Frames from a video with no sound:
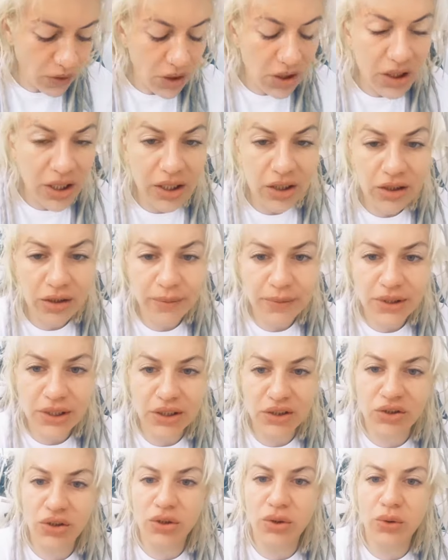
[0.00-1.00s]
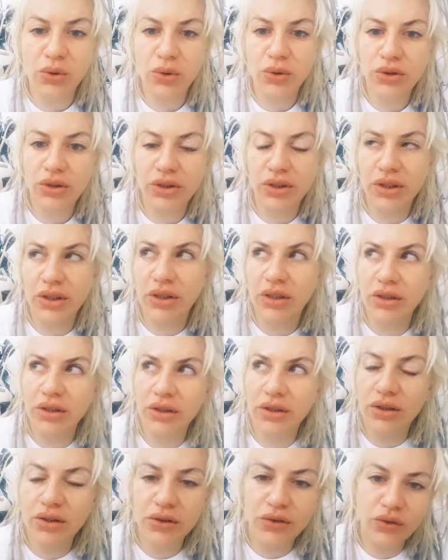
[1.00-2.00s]
a lot of them said, you know, the
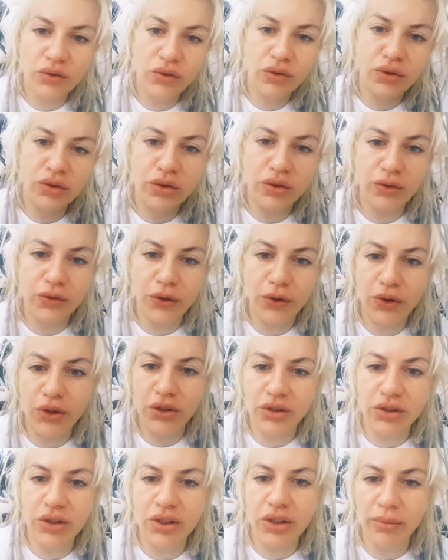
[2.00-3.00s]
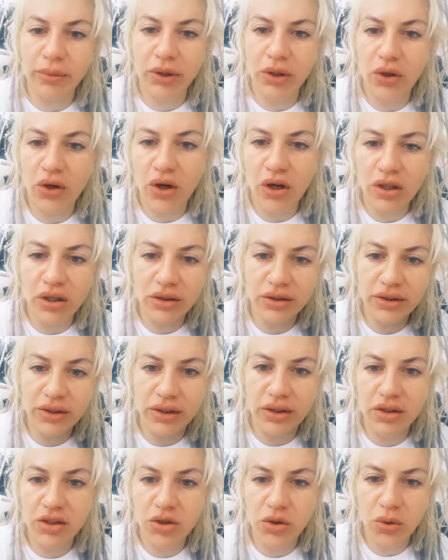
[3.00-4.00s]
the route is going to be all
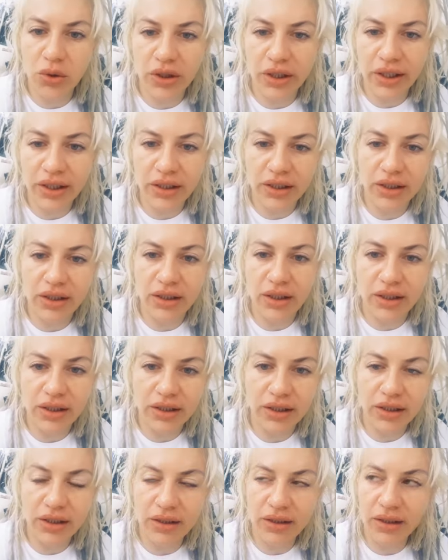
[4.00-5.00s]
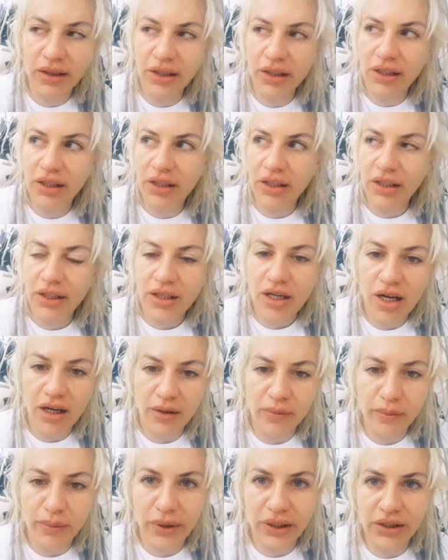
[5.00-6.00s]
destroyed and and, and
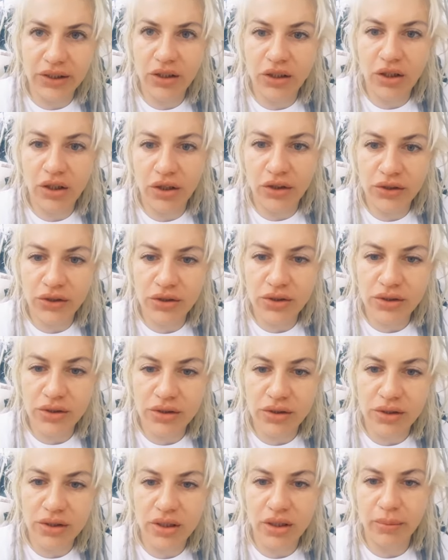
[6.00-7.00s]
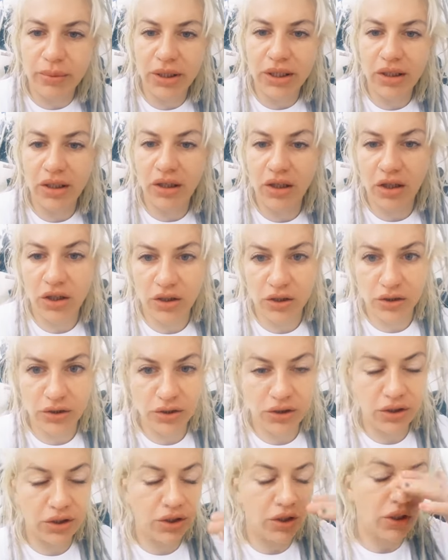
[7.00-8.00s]
um, by the cars, so it's going to be a lot
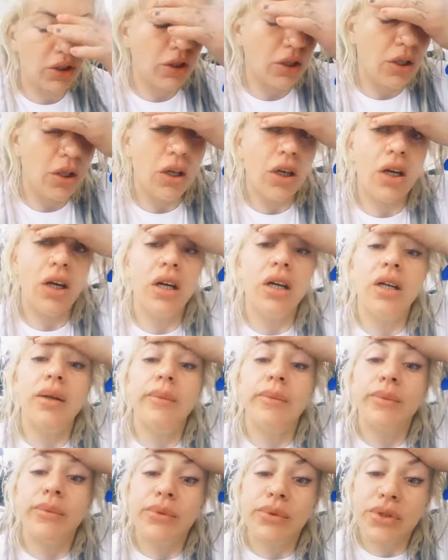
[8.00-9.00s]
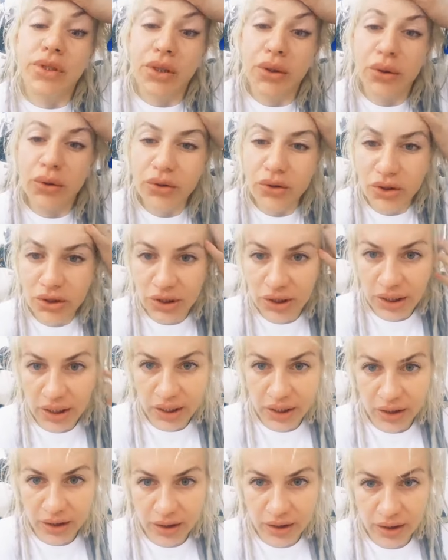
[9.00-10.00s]
harder. Um, so today